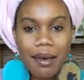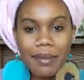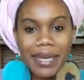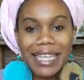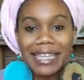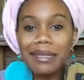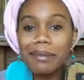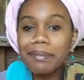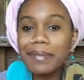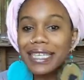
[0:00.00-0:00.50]

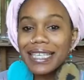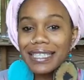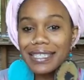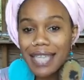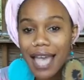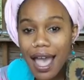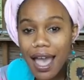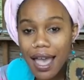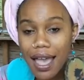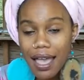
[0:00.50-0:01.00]
In the
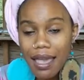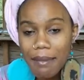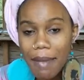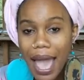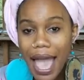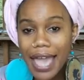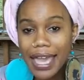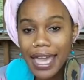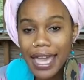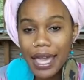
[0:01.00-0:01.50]
meantime,
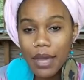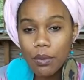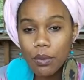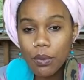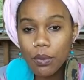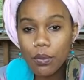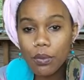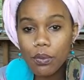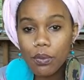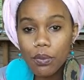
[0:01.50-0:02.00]
I
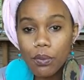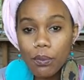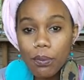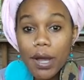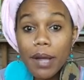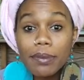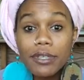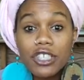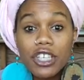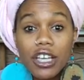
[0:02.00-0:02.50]
am
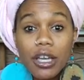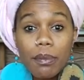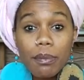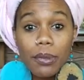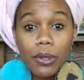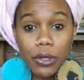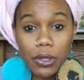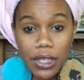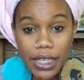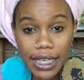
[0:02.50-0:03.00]
publishing a
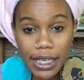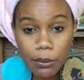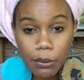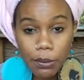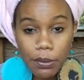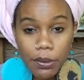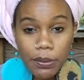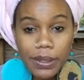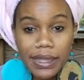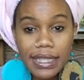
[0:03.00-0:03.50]
book. It
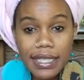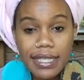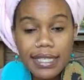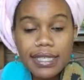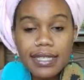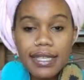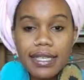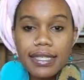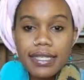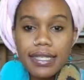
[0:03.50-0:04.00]
will be
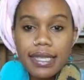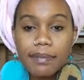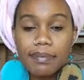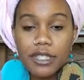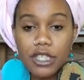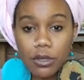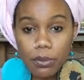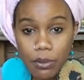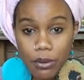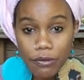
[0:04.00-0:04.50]
releasing
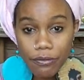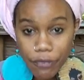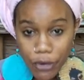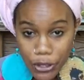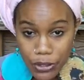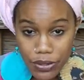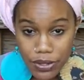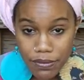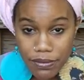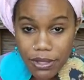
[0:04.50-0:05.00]
September
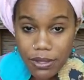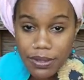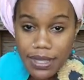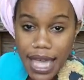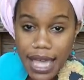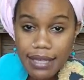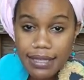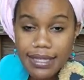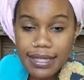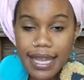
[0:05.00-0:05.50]
1st of
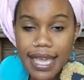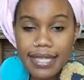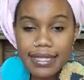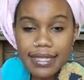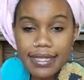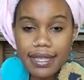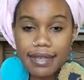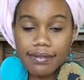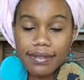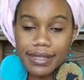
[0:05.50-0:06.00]

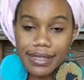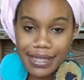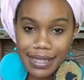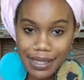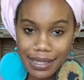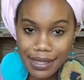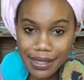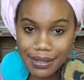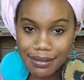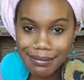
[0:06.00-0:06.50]

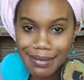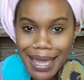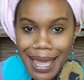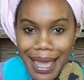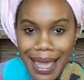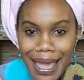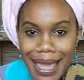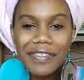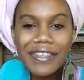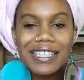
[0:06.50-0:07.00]
2017.
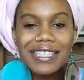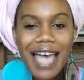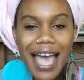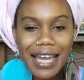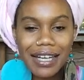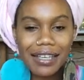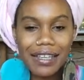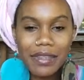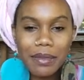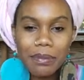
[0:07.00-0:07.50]
The
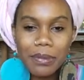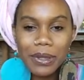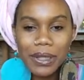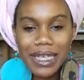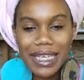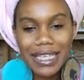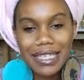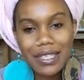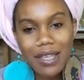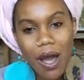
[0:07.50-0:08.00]
title of the book
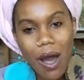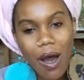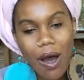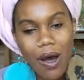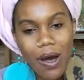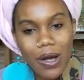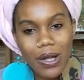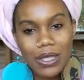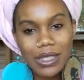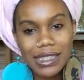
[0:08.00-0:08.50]
is
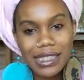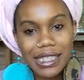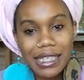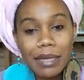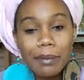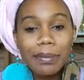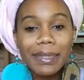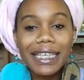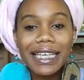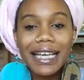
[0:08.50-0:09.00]
called The
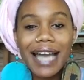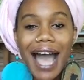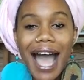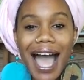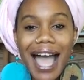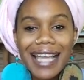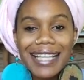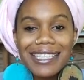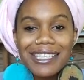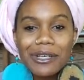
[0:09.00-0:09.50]
Complete
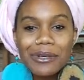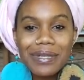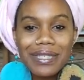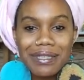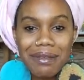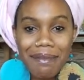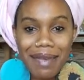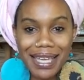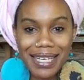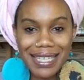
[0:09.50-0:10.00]
Guide to
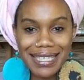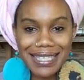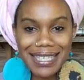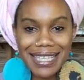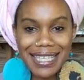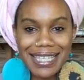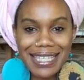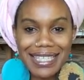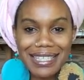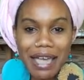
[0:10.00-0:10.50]
Crystal
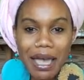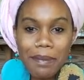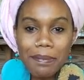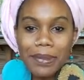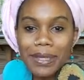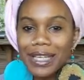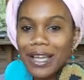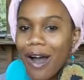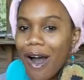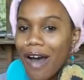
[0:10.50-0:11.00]
Medicine. So I'm
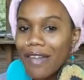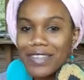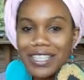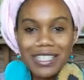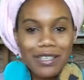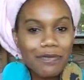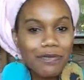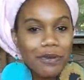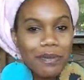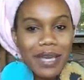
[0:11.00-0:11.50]
putting all
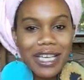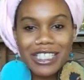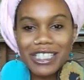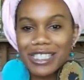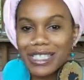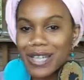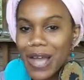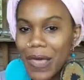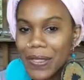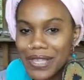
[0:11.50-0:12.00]
this
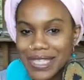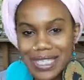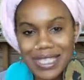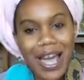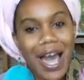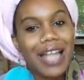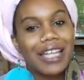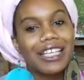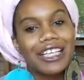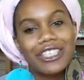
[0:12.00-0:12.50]
information, all this
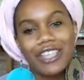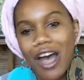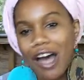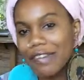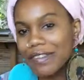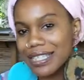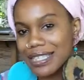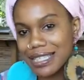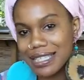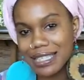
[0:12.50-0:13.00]
knowledge, all
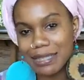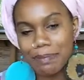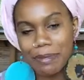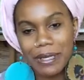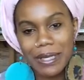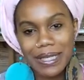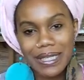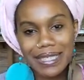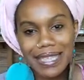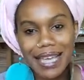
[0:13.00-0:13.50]
this
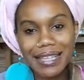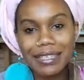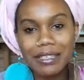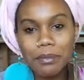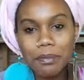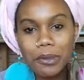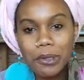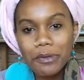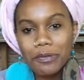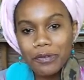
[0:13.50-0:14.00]
experience down in
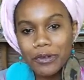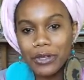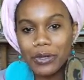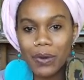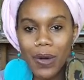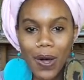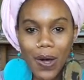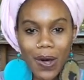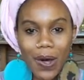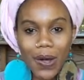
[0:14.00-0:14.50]
the book for
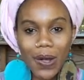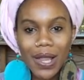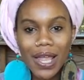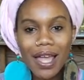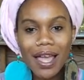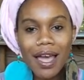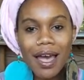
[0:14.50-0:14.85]
you all.